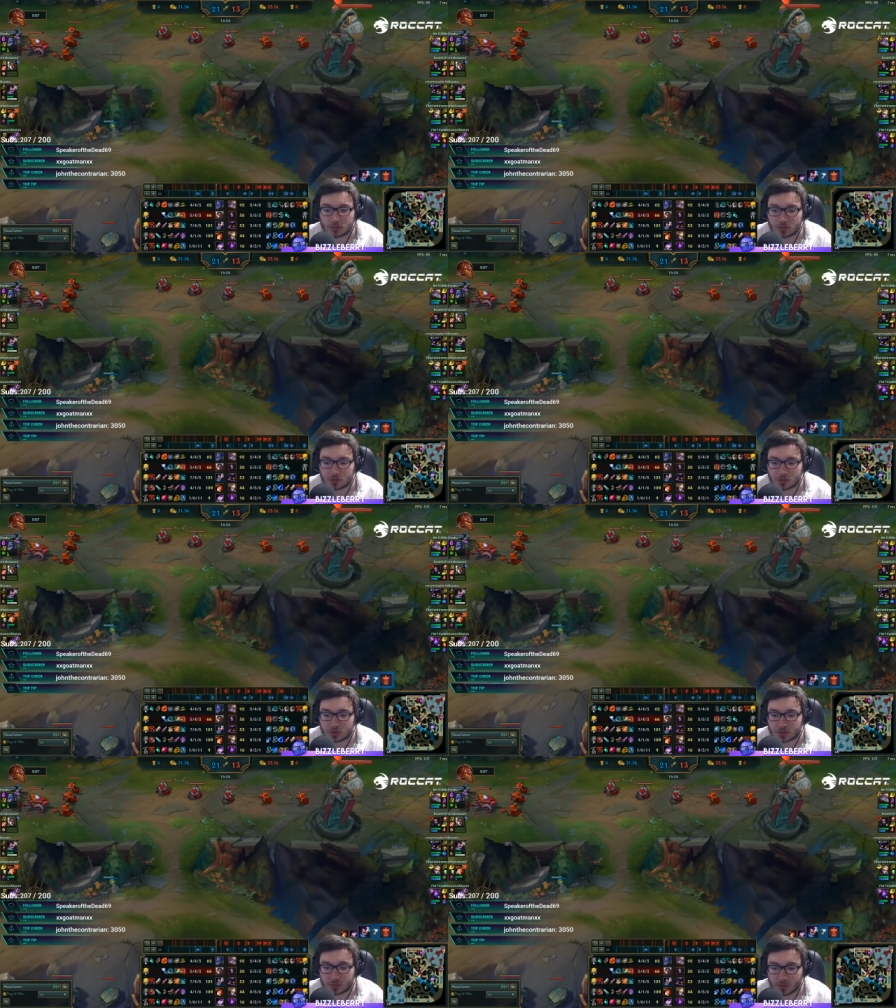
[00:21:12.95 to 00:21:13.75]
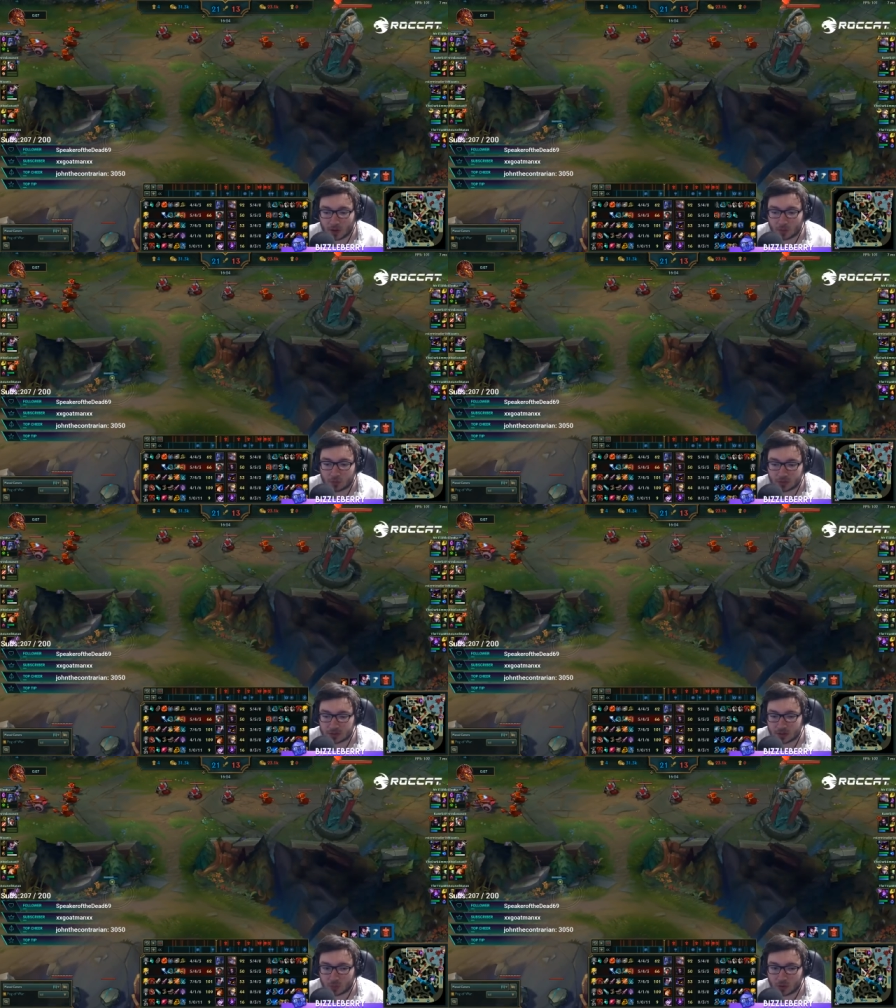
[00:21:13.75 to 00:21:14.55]
to just help
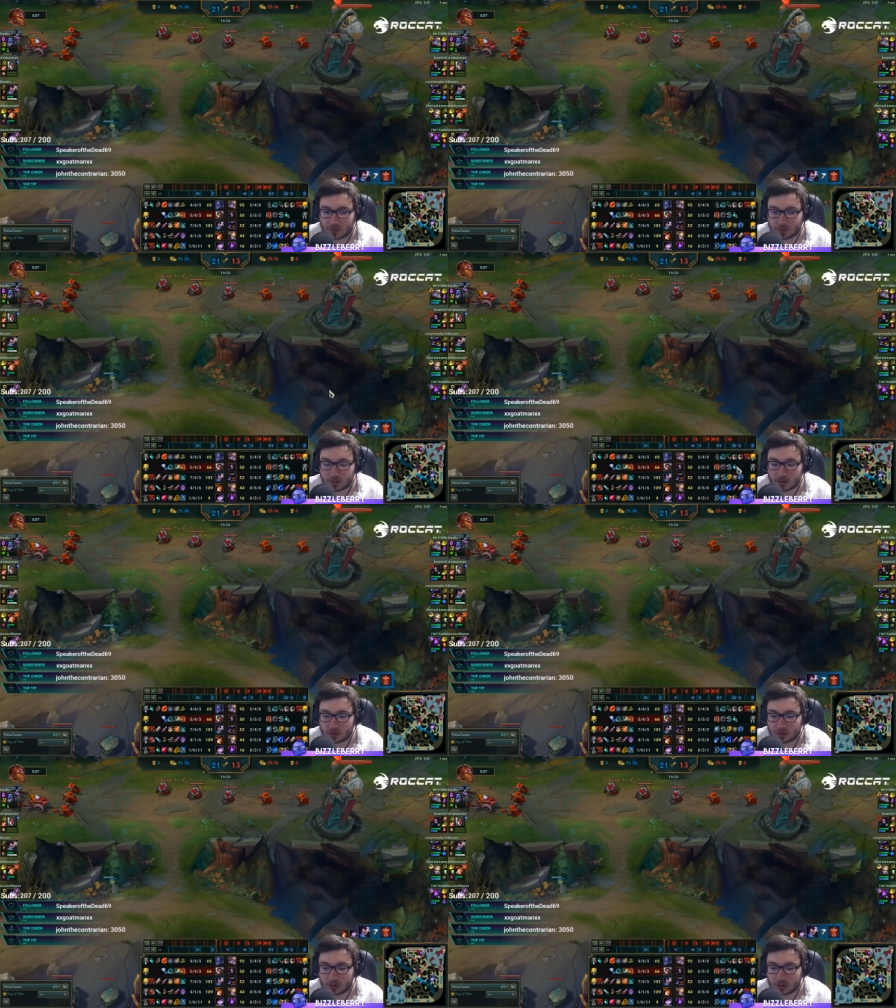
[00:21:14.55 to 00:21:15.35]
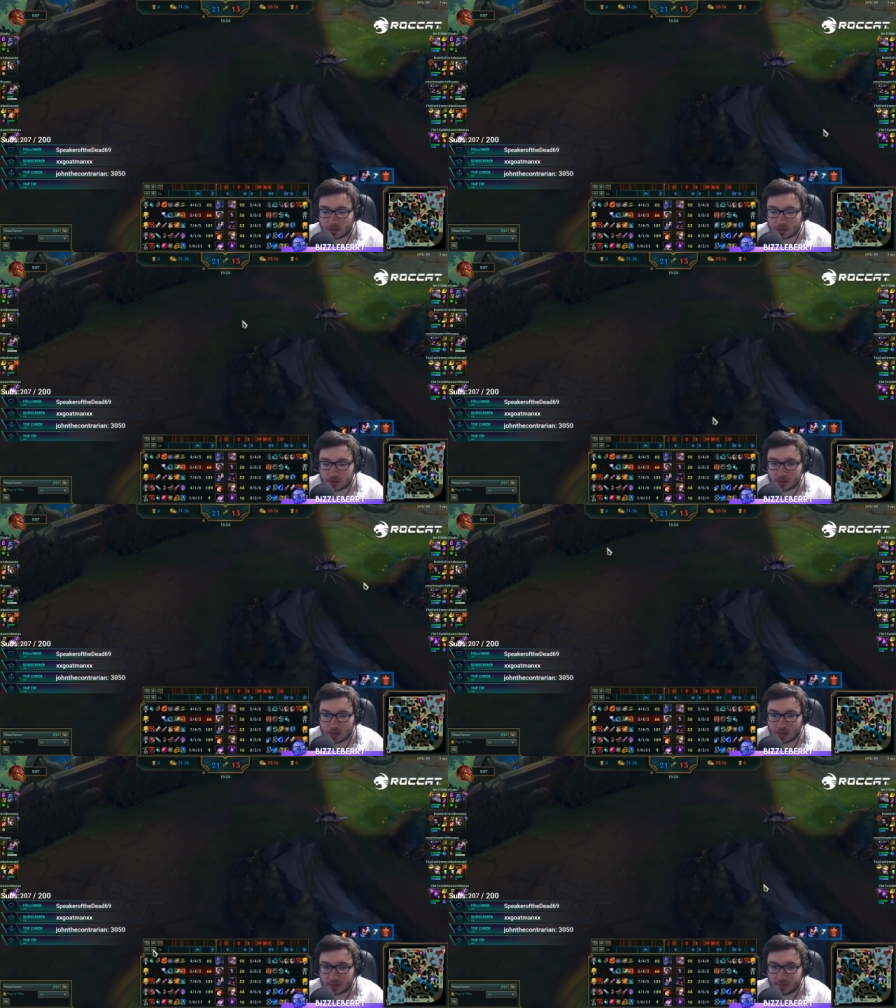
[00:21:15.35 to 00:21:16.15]
reset the wave, the
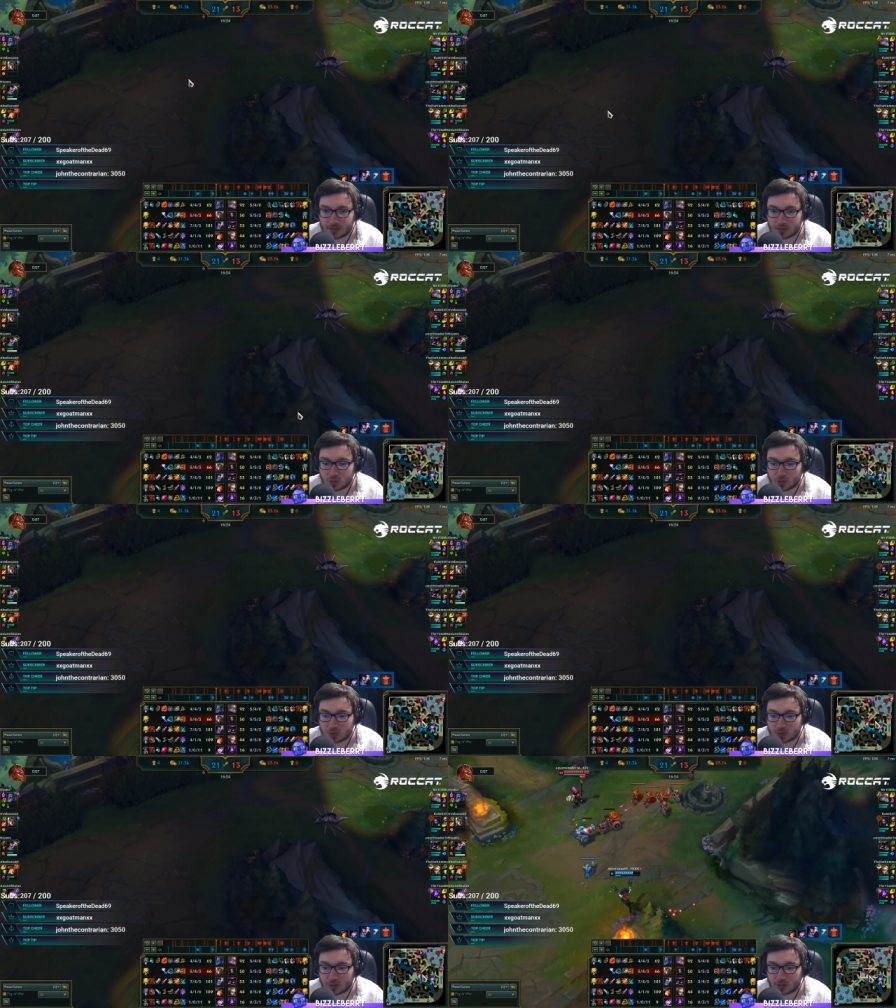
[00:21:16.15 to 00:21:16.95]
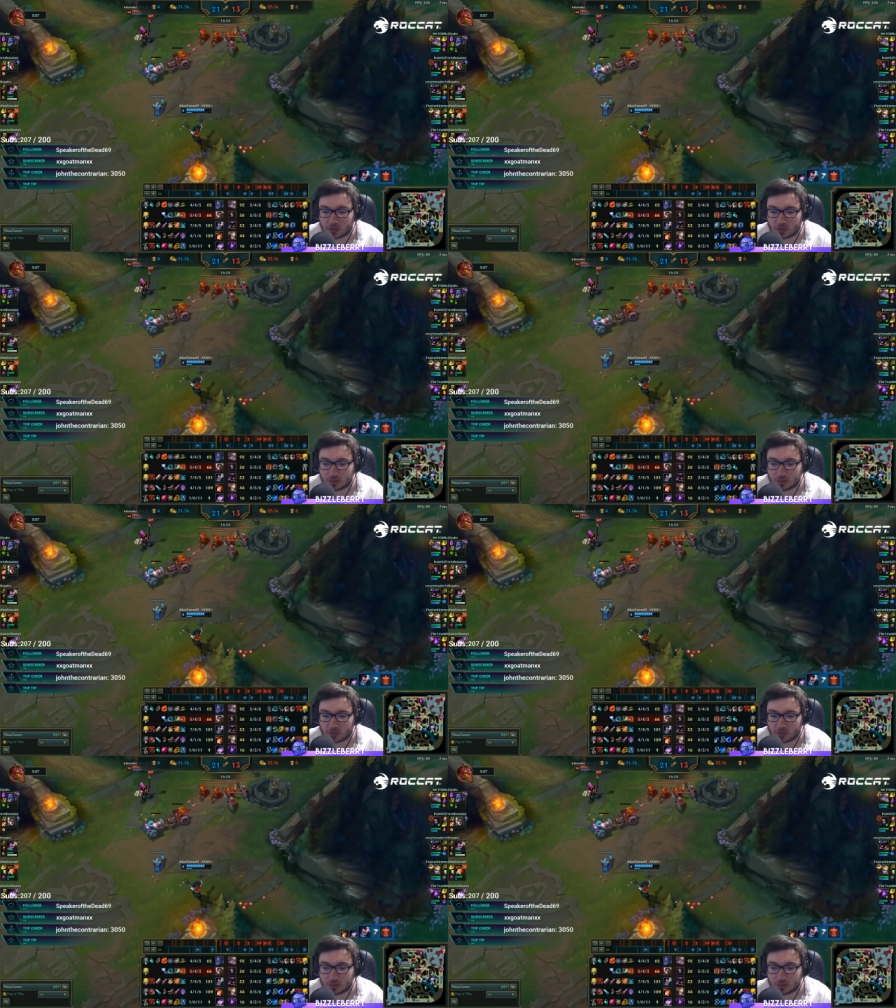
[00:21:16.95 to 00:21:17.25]
entire laning phase situation here.